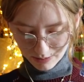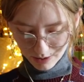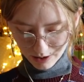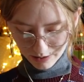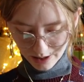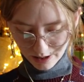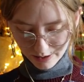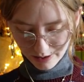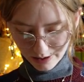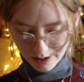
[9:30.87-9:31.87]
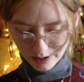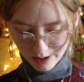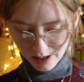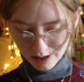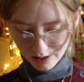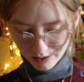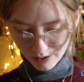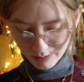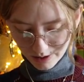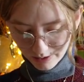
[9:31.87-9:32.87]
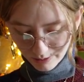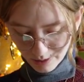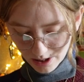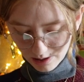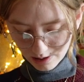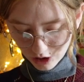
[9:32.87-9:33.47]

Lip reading: because I sit like a little goblin on my little